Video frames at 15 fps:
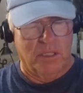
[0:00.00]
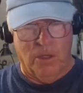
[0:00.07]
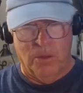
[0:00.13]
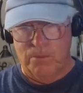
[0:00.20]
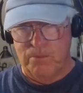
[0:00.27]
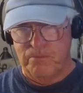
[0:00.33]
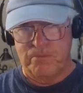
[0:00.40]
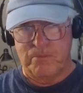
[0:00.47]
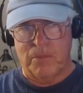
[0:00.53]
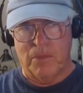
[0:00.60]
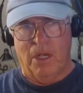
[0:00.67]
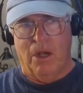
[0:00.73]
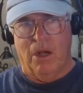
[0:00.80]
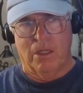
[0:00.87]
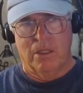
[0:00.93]
So
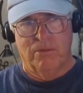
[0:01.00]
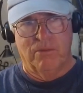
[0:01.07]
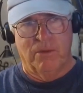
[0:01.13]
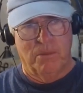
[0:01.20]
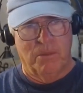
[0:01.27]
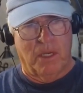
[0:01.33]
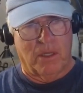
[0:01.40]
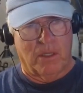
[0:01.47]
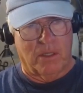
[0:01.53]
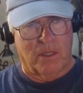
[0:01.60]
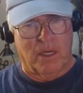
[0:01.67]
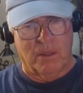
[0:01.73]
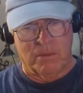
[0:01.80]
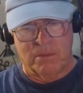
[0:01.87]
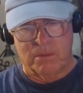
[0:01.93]
all of them
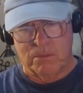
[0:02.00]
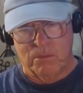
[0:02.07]
are